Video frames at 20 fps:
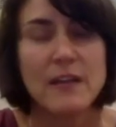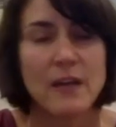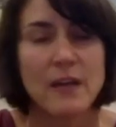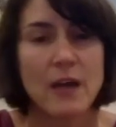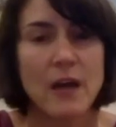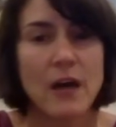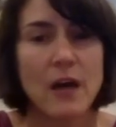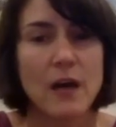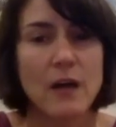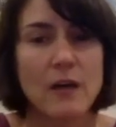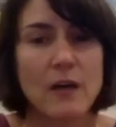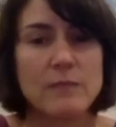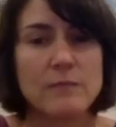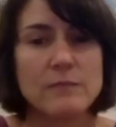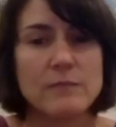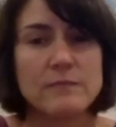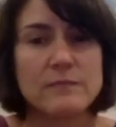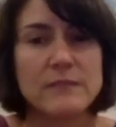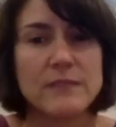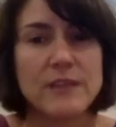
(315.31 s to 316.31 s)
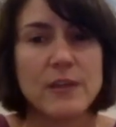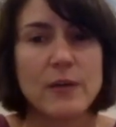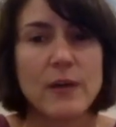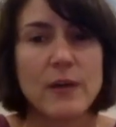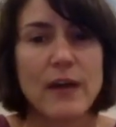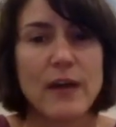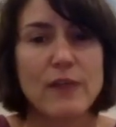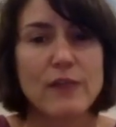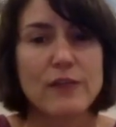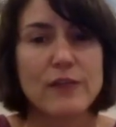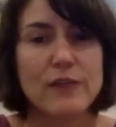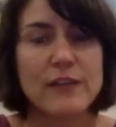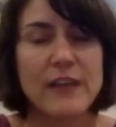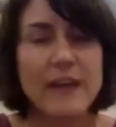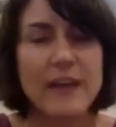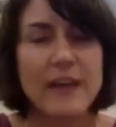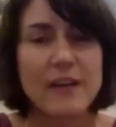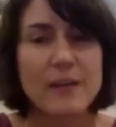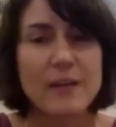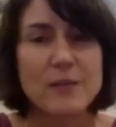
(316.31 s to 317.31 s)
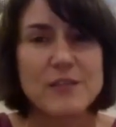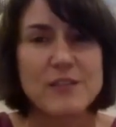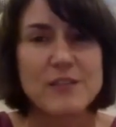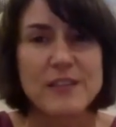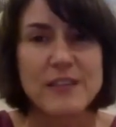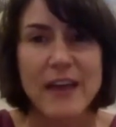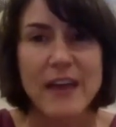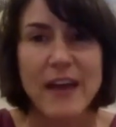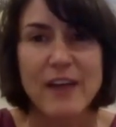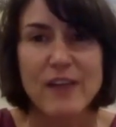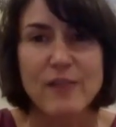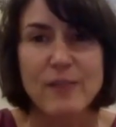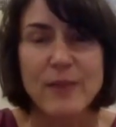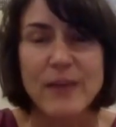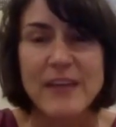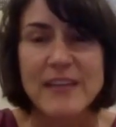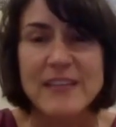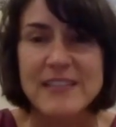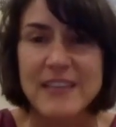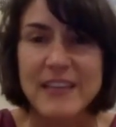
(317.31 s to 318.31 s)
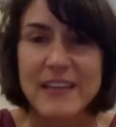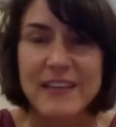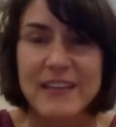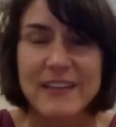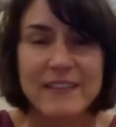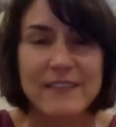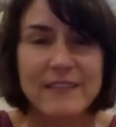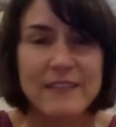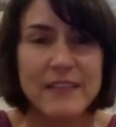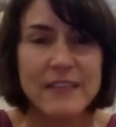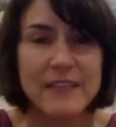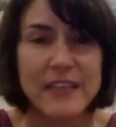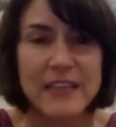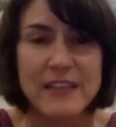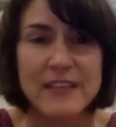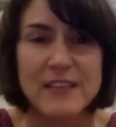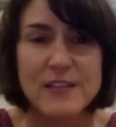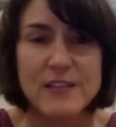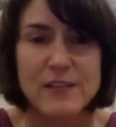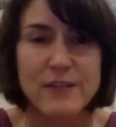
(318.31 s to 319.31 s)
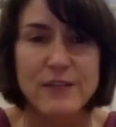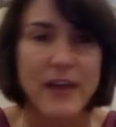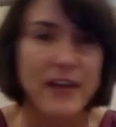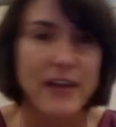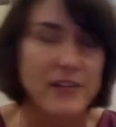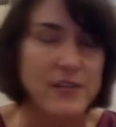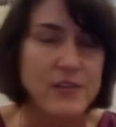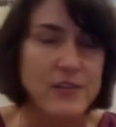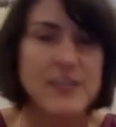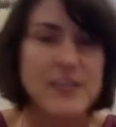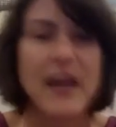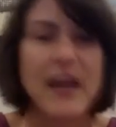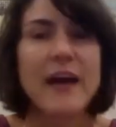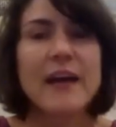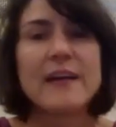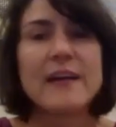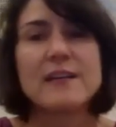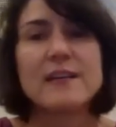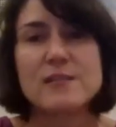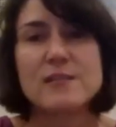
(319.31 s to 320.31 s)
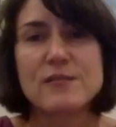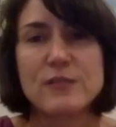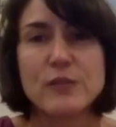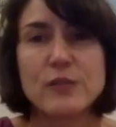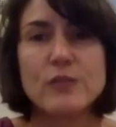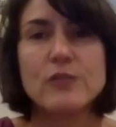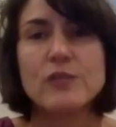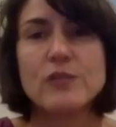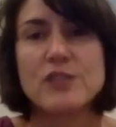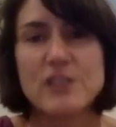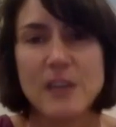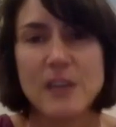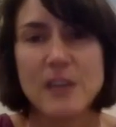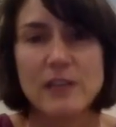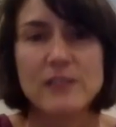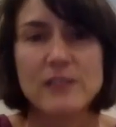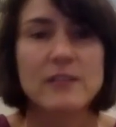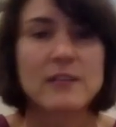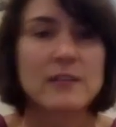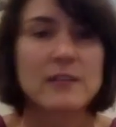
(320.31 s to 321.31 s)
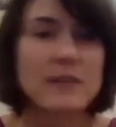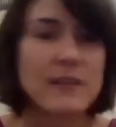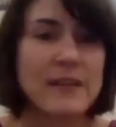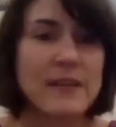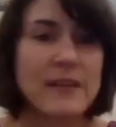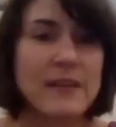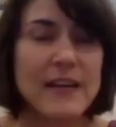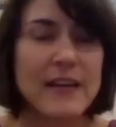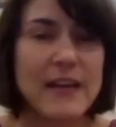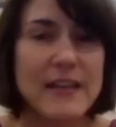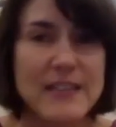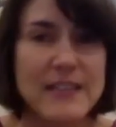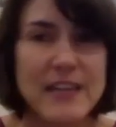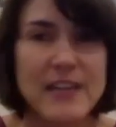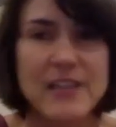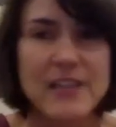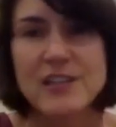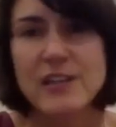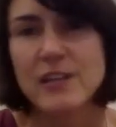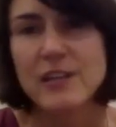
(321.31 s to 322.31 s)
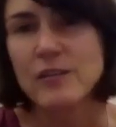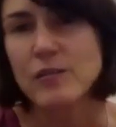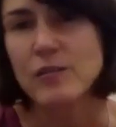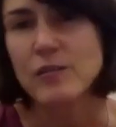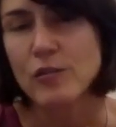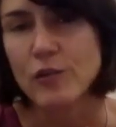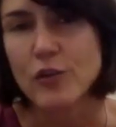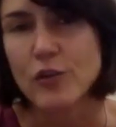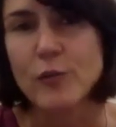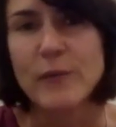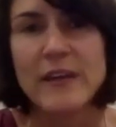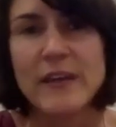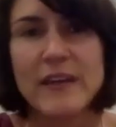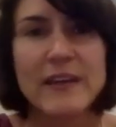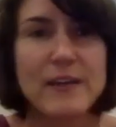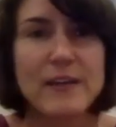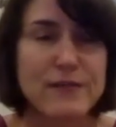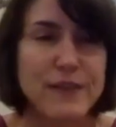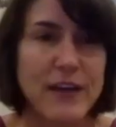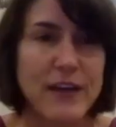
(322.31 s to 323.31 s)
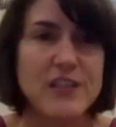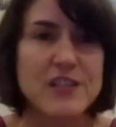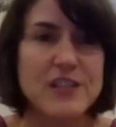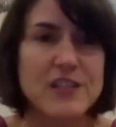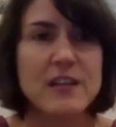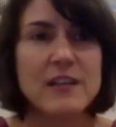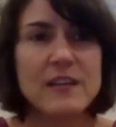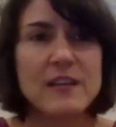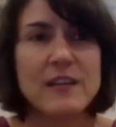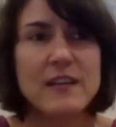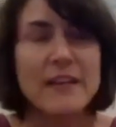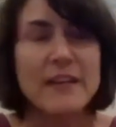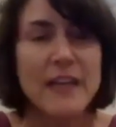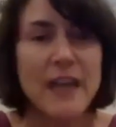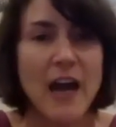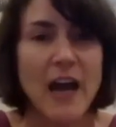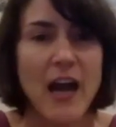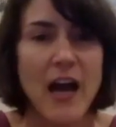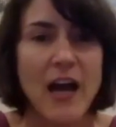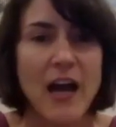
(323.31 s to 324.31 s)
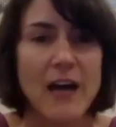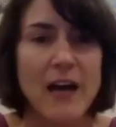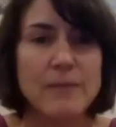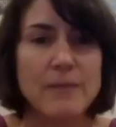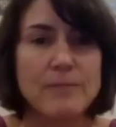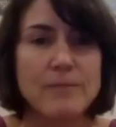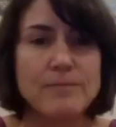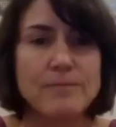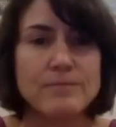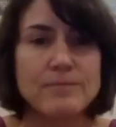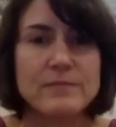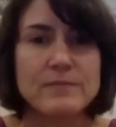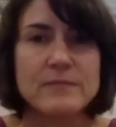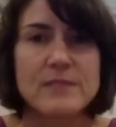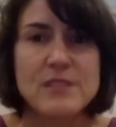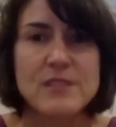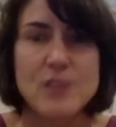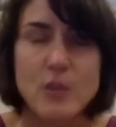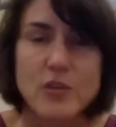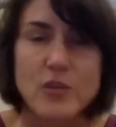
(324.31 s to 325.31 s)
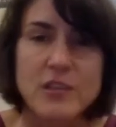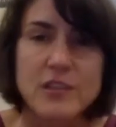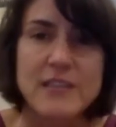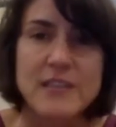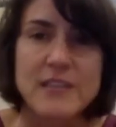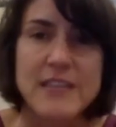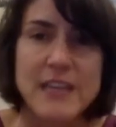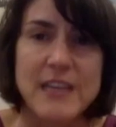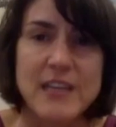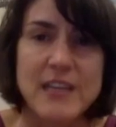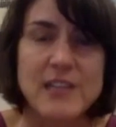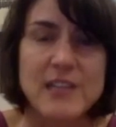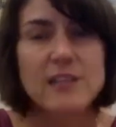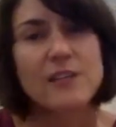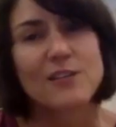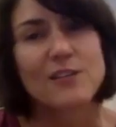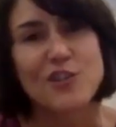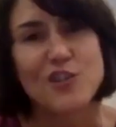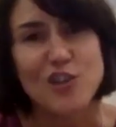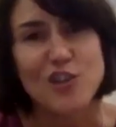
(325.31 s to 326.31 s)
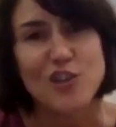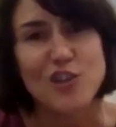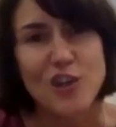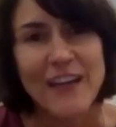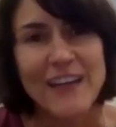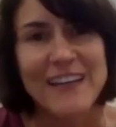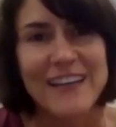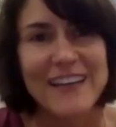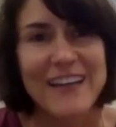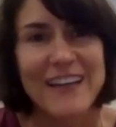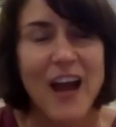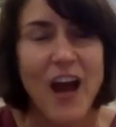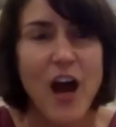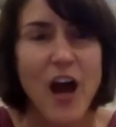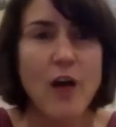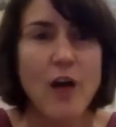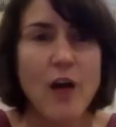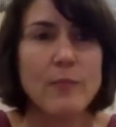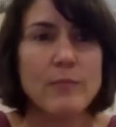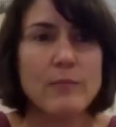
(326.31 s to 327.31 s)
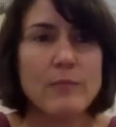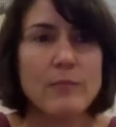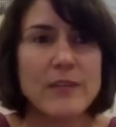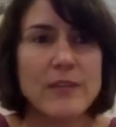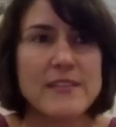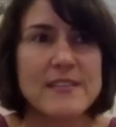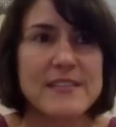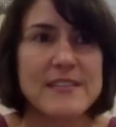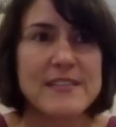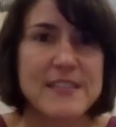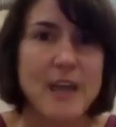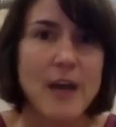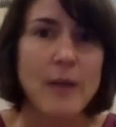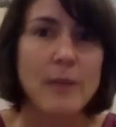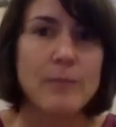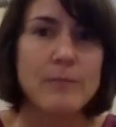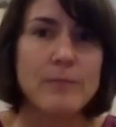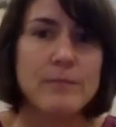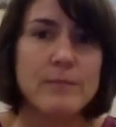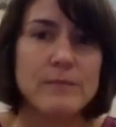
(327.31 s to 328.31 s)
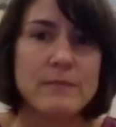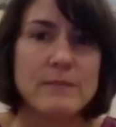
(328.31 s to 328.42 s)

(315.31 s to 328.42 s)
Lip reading: You know, every animal is going to have basic needs of exercise, food, shelter, attention, grooming, affection, socialization, training. But some